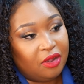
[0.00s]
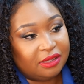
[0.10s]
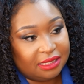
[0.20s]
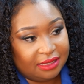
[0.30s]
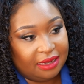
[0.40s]

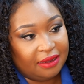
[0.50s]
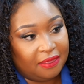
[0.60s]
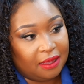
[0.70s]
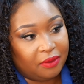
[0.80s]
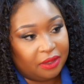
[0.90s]
Because that's another
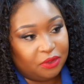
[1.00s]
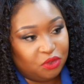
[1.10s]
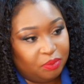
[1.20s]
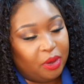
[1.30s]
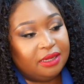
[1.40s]
thing, right? Because
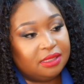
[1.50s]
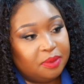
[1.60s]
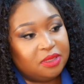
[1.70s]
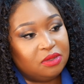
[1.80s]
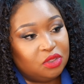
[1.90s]
you've brought this
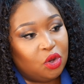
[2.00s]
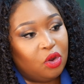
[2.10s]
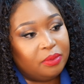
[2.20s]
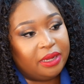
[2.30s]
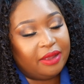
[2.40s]
person into your home, they